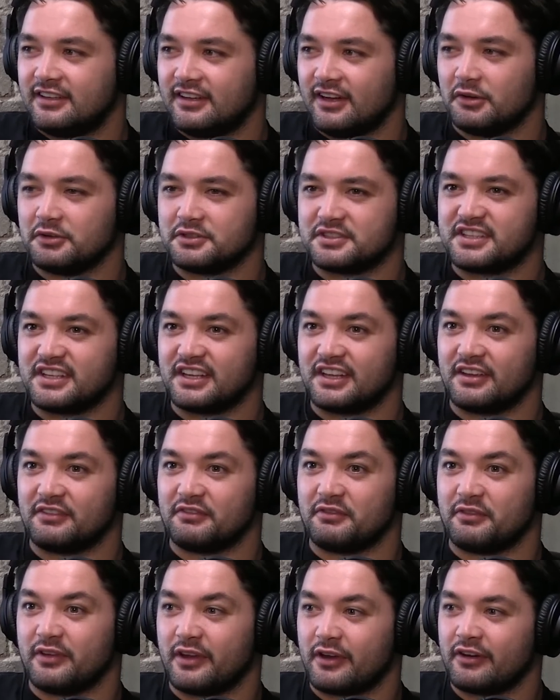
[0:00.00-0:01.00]
I was
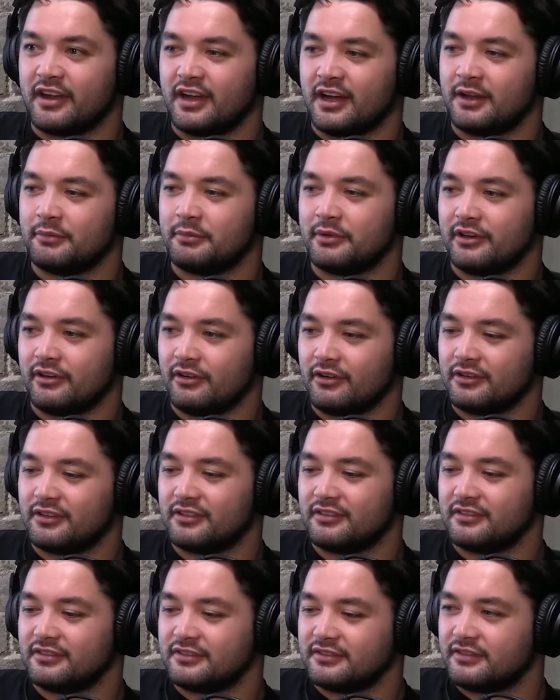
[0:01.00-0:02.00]
thinking very hard, but not
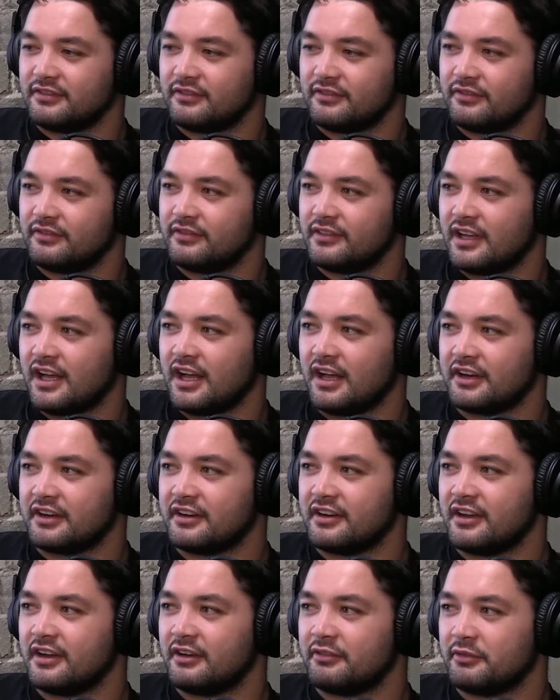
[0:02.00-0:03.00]
hard
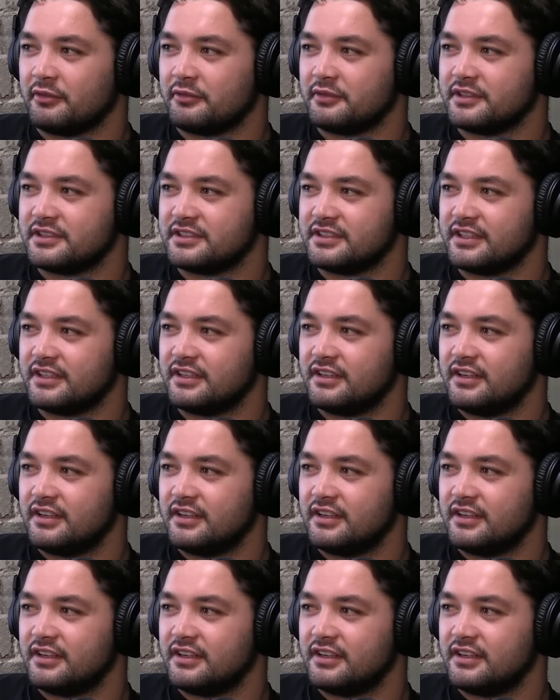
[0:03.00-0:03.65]
enough. Obviously.